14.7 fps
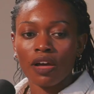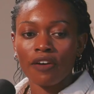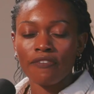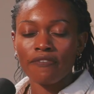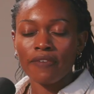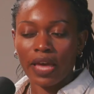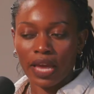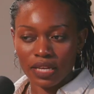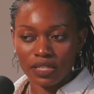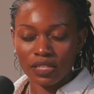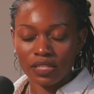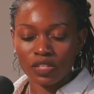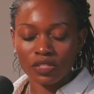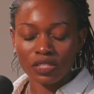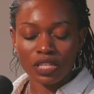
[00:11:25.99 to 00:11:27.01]

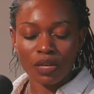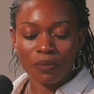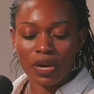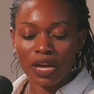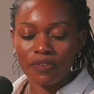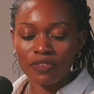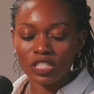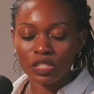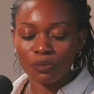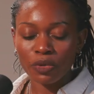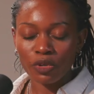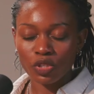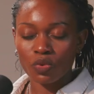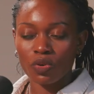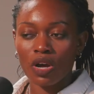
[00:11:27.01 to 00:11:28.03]
effect. There's some kind of
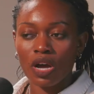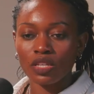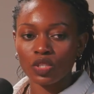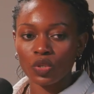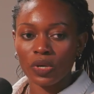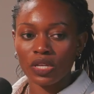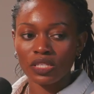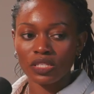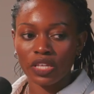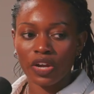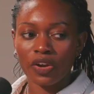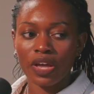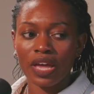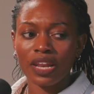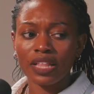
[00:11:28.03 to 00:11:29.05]
spiritual consequence
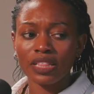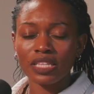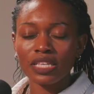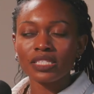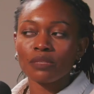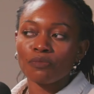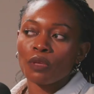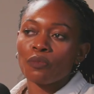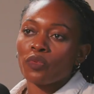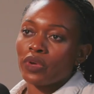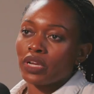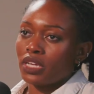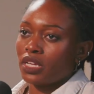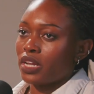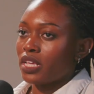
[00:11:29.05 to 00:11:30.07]
there. And at least the people
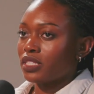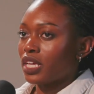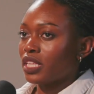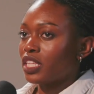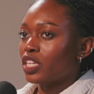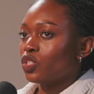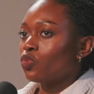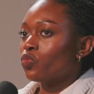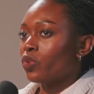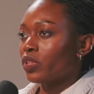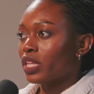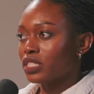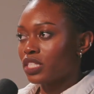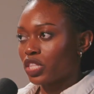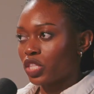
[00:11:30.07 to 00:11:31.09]
recognize that. They do
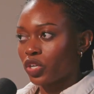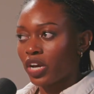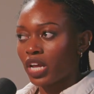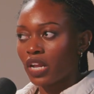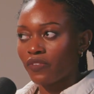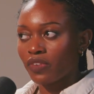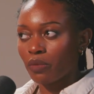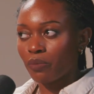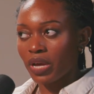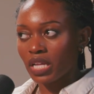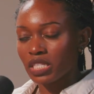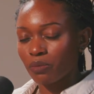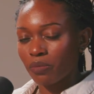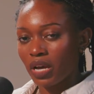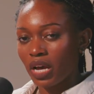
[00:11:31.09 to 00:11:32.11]
realize that they're kind of in a
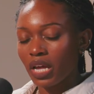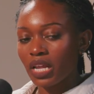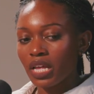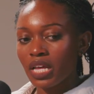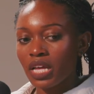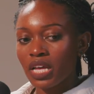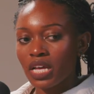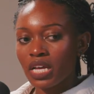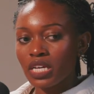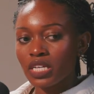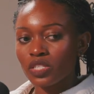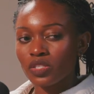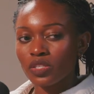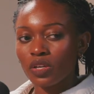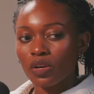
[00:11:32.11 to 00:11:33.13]
bad spot.
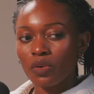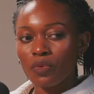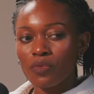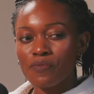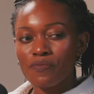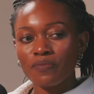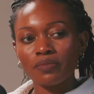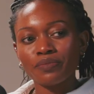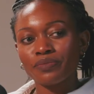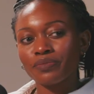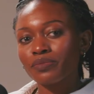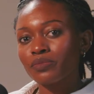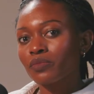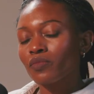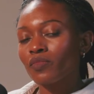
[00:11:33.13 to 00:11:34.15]
So
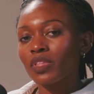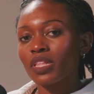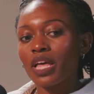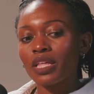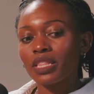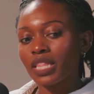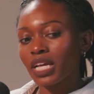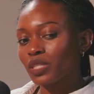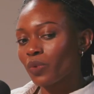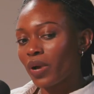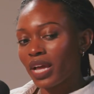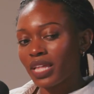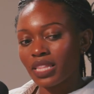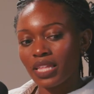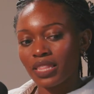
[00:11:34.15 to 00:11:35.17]
that's
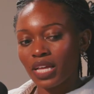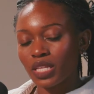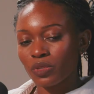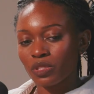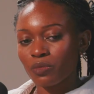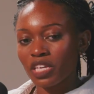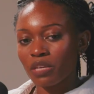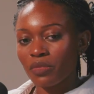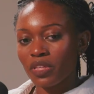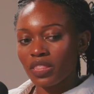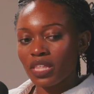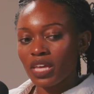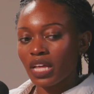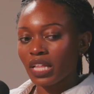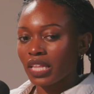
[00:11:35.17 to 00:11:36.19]
what's making me
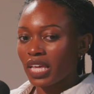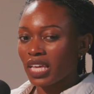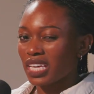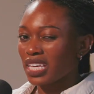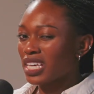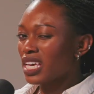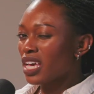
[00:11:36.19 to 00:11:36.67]
think, like,